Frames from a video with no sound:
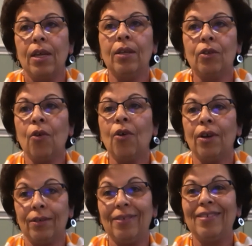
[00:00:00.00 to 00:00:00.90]
is
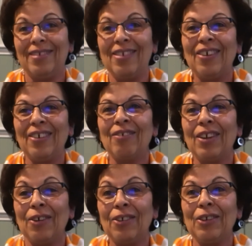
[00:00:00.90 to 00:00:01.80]
on,
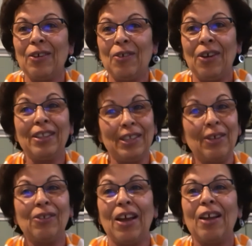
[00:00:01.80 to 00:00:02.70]

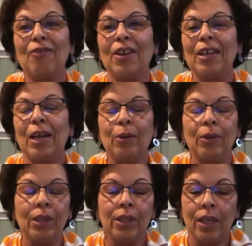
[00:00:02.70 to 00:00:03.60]
Leo Live right now,
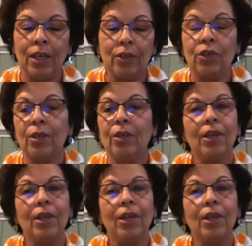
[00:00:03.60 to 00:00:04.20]
and